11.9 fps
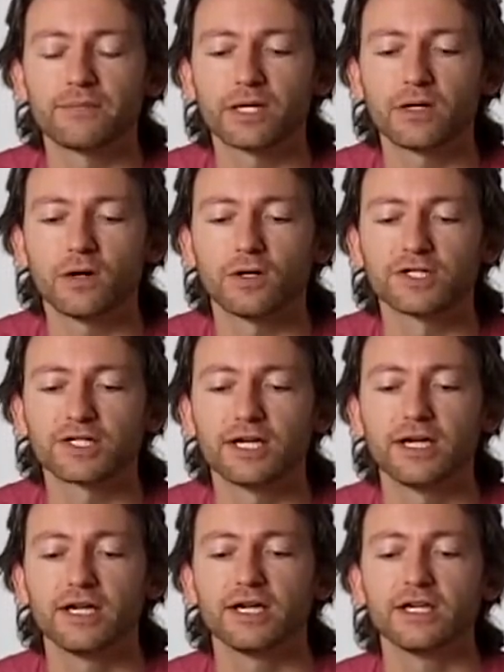
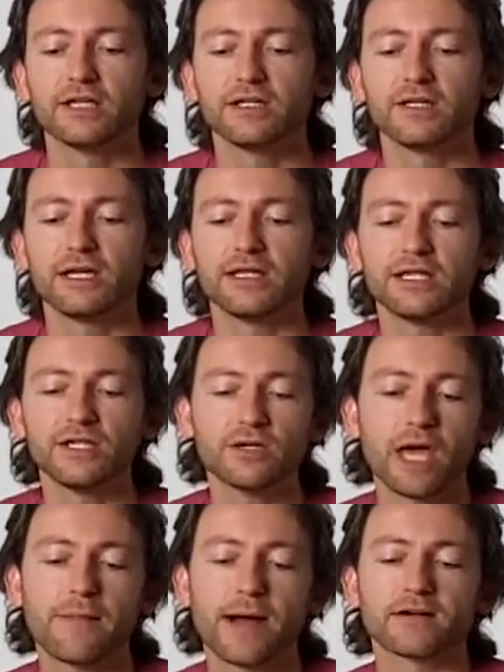because in the
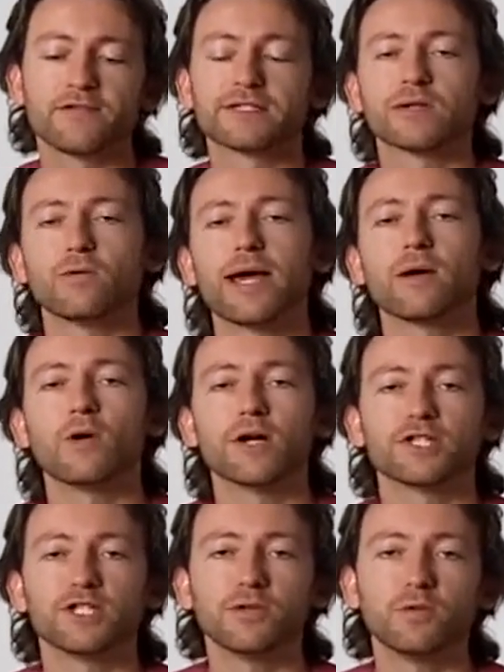UK Patent Office, the way it
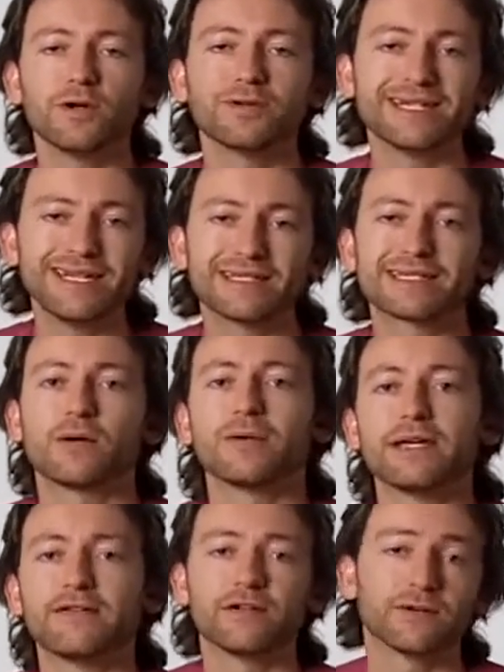works, you will need
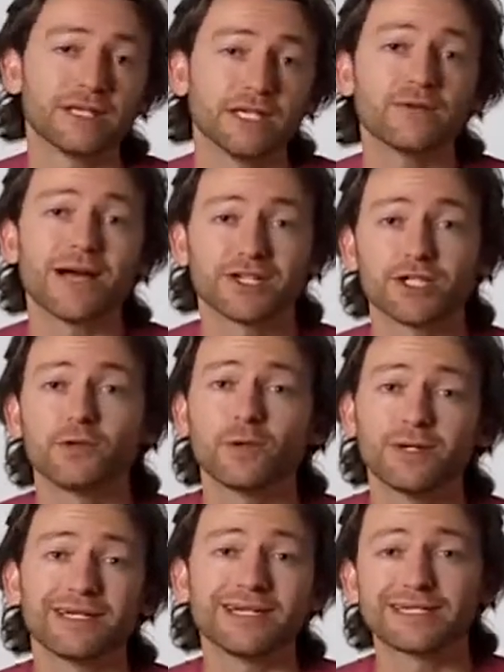someone, if you're in the US, you
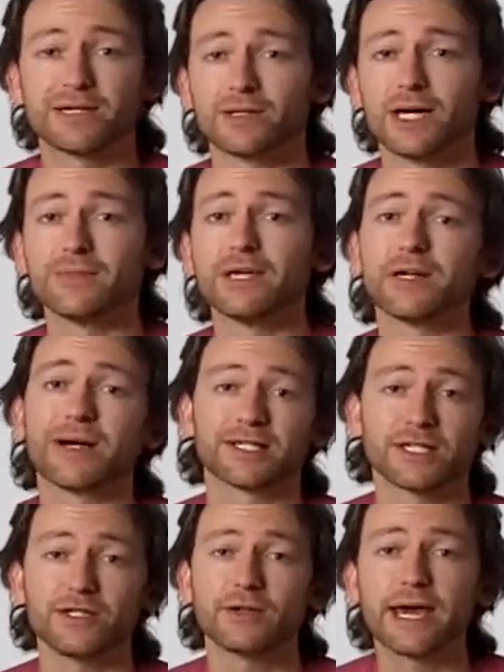will need someone like me who
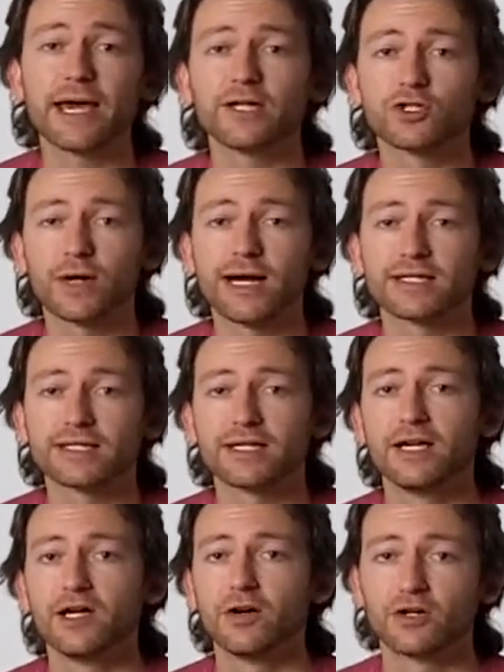has a UK
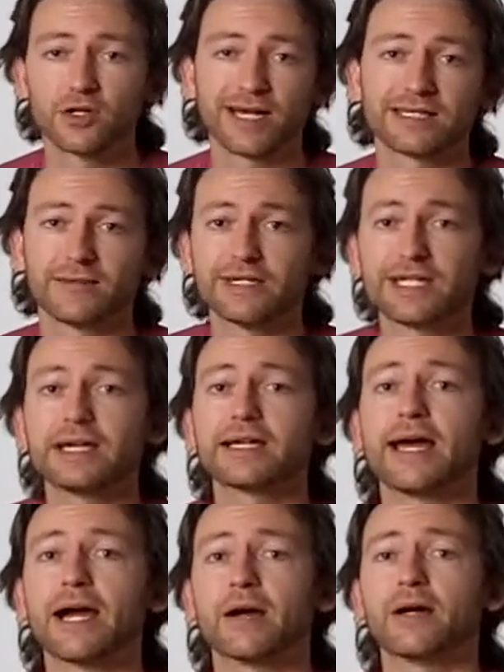address or address in a
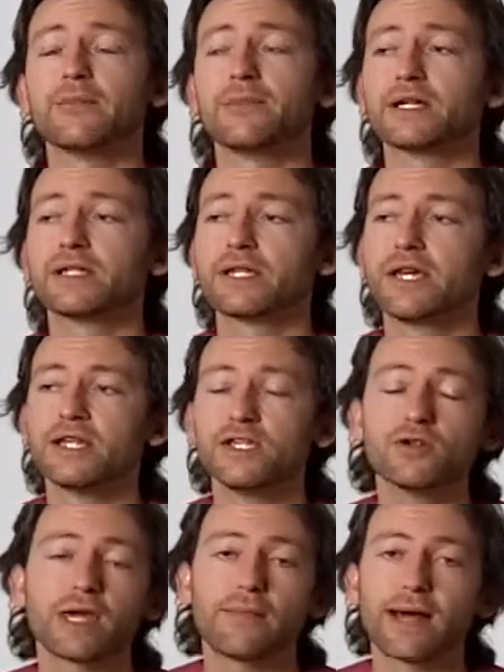particular area, because
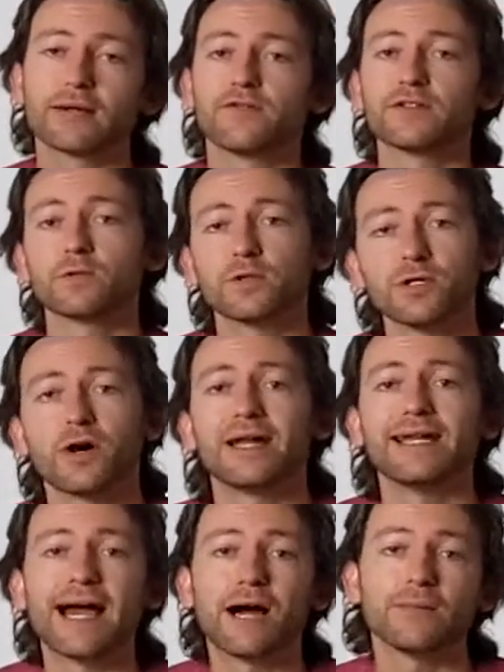the UK Patent Office will
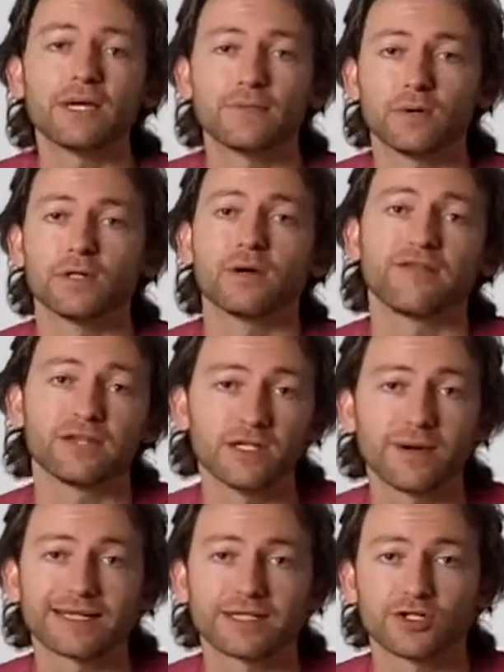not allow people who have a
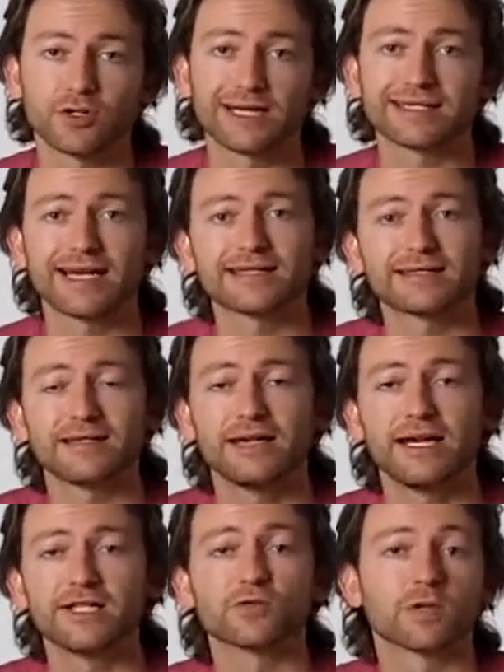US address.
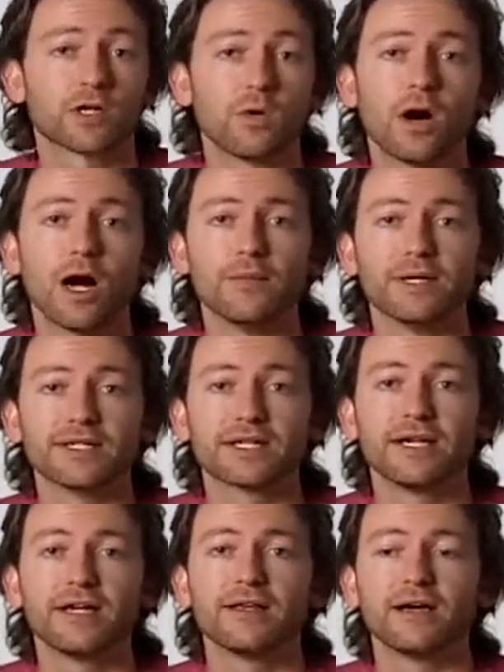It's a requirement